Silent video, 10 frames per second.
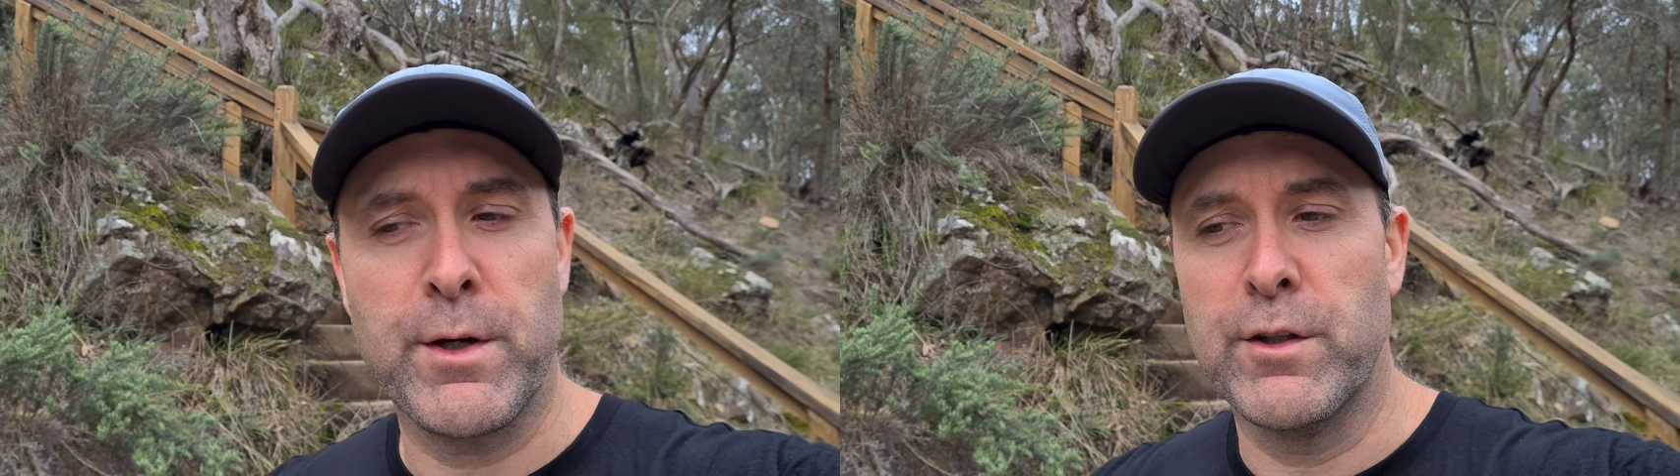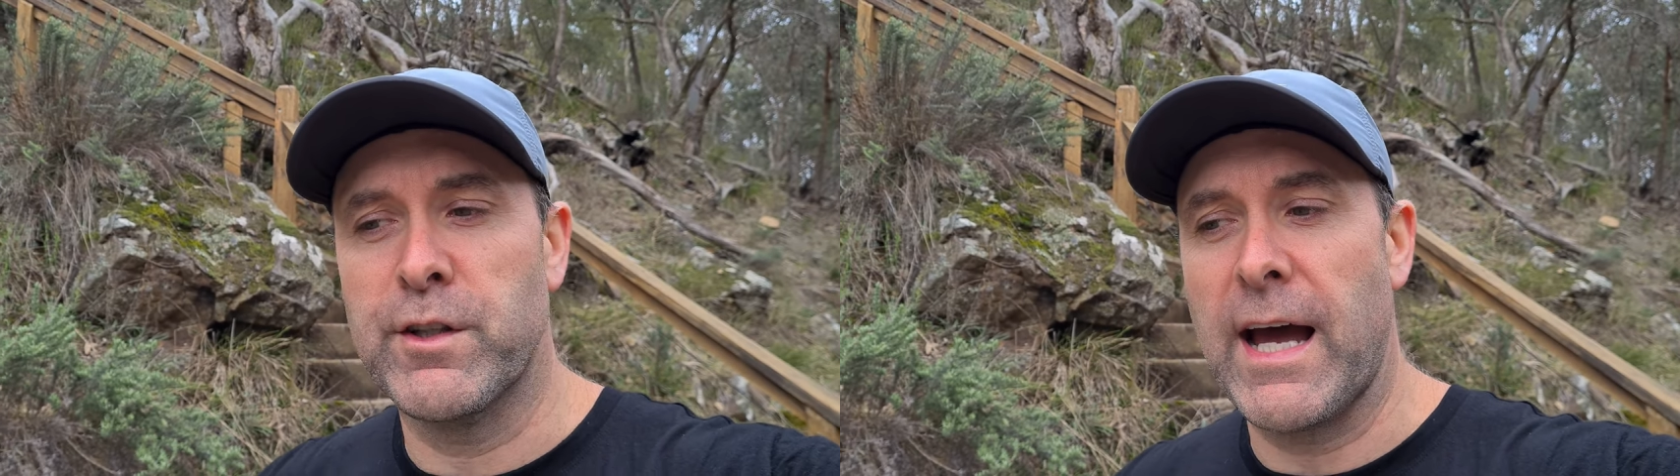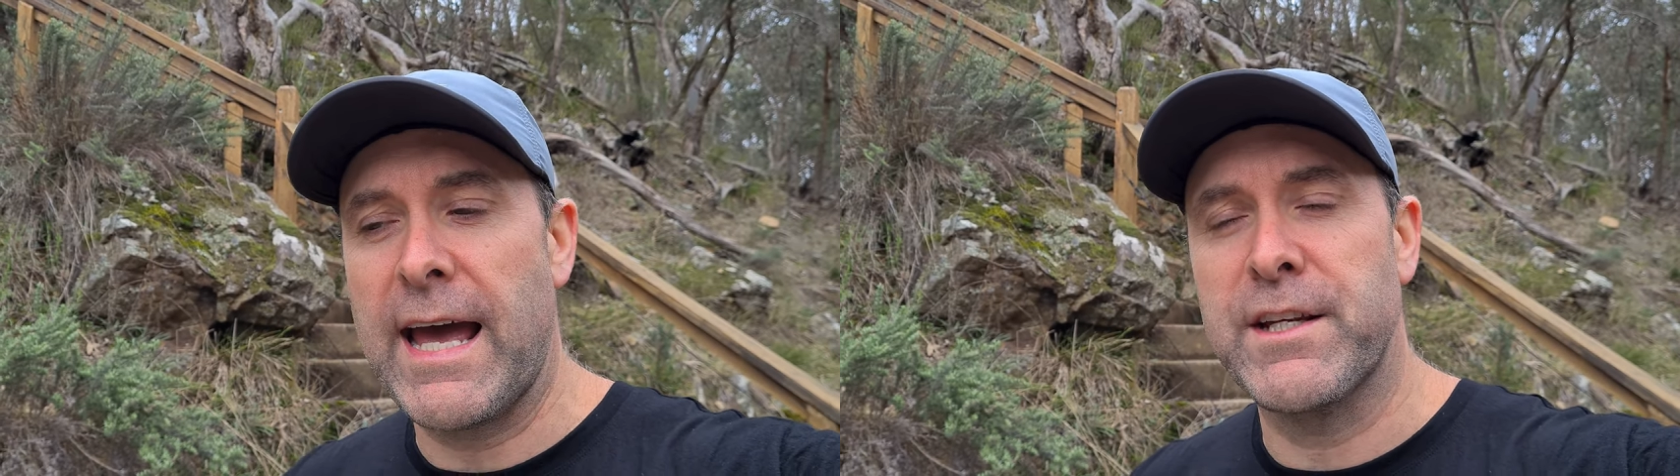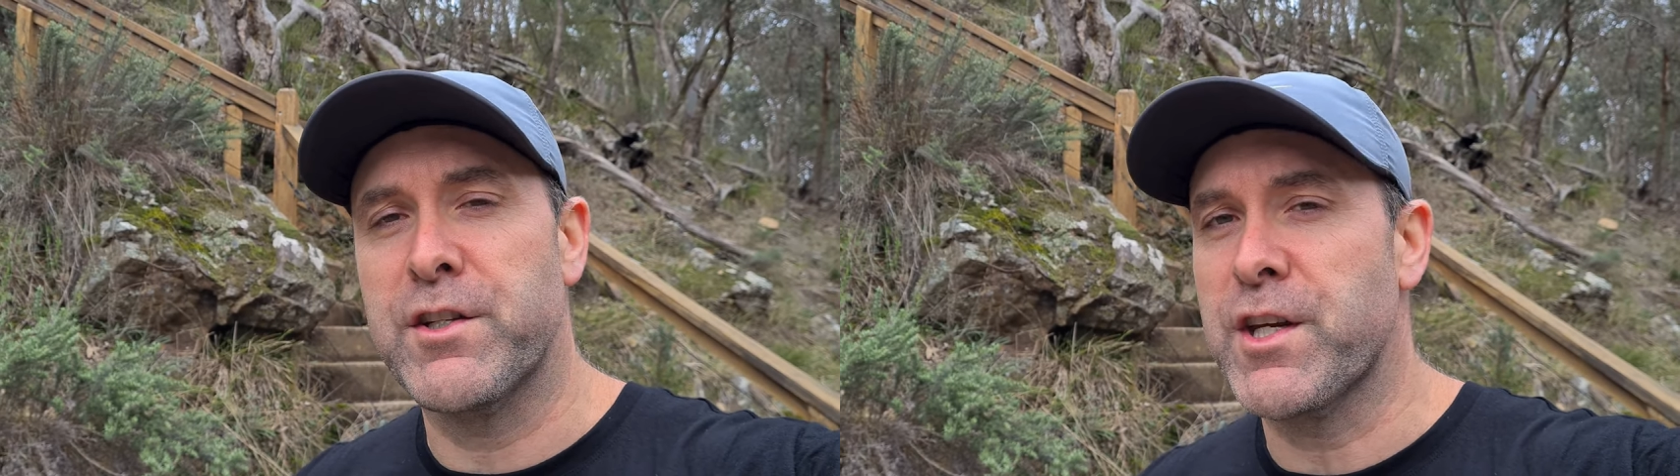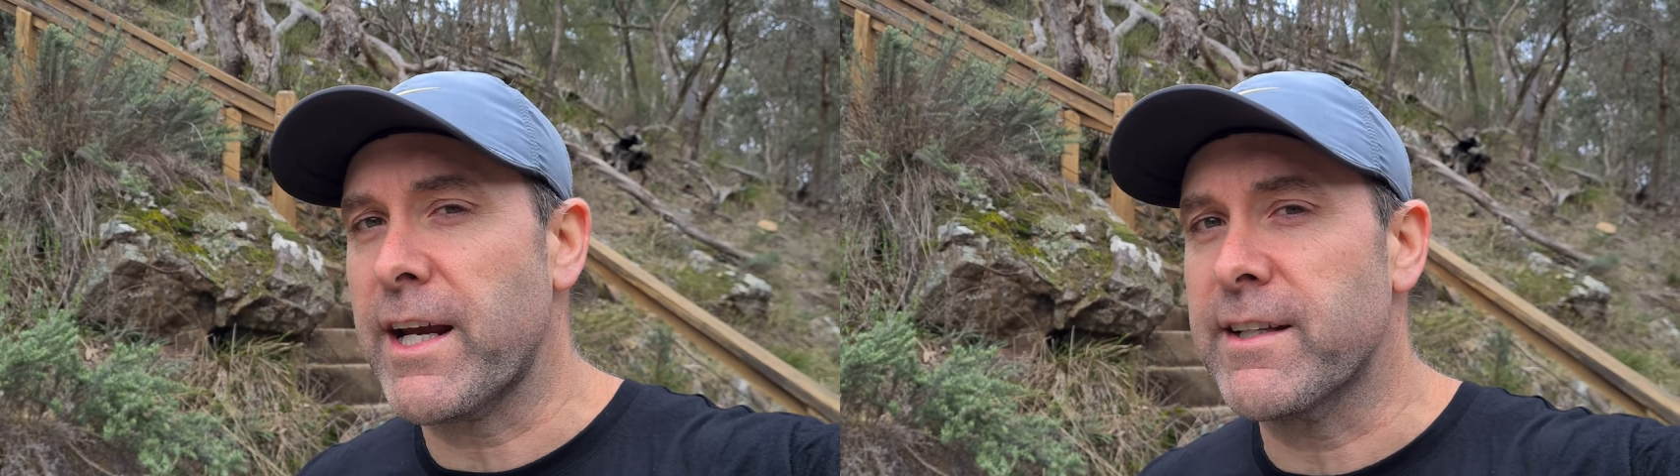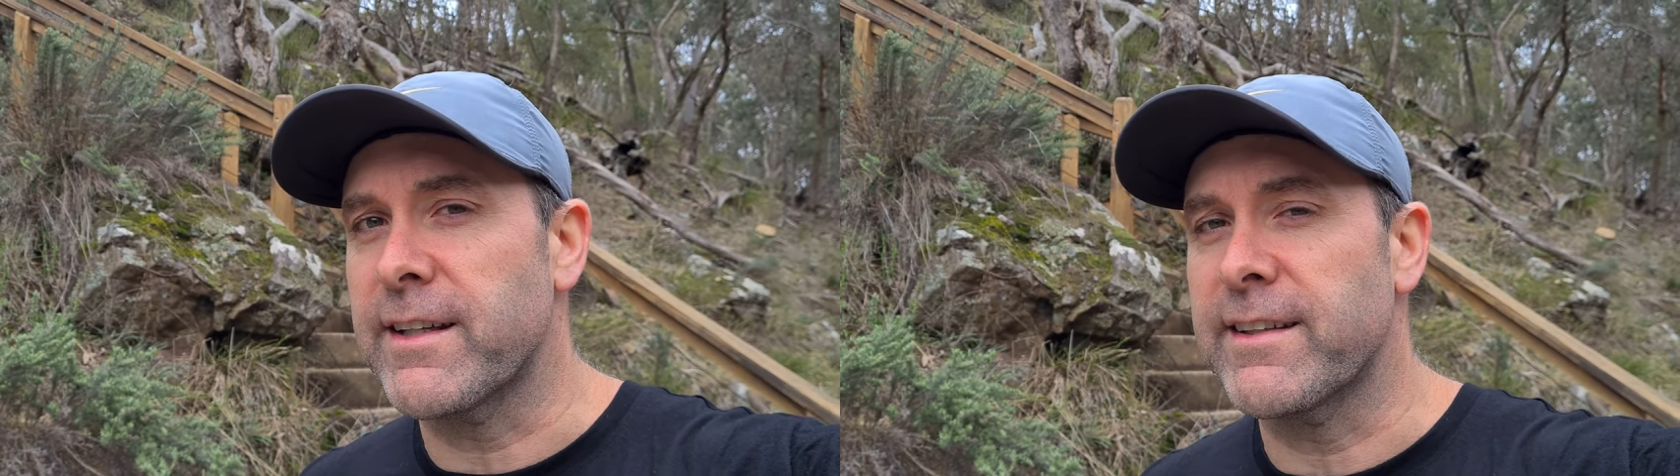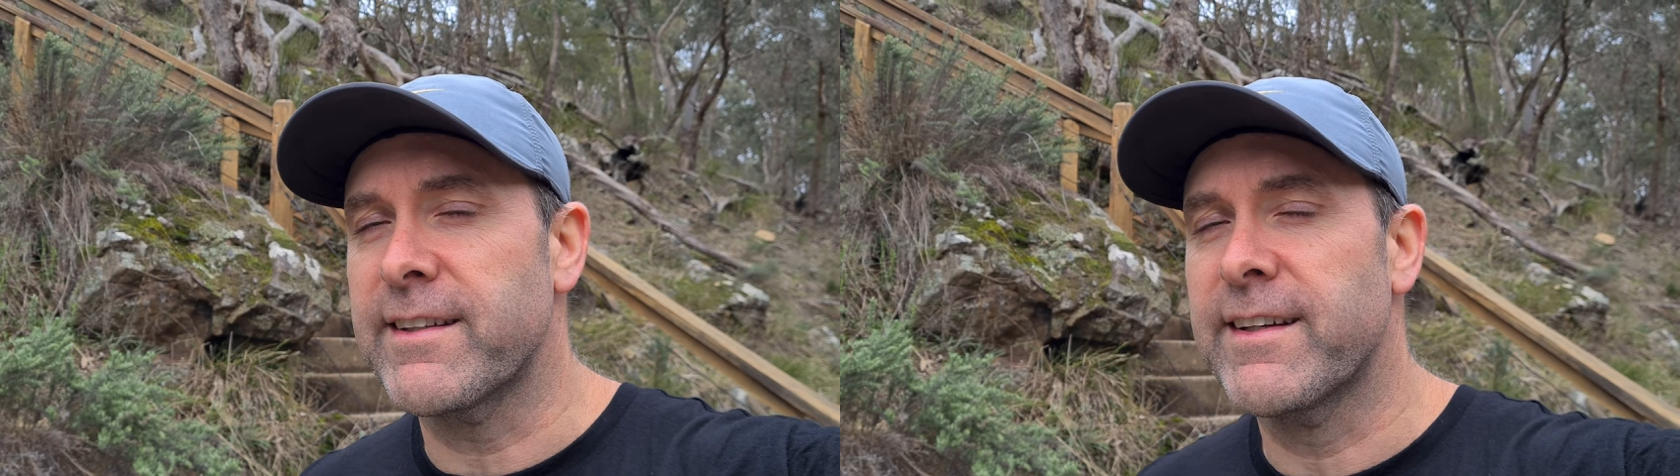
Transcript: because I hadn't checked it.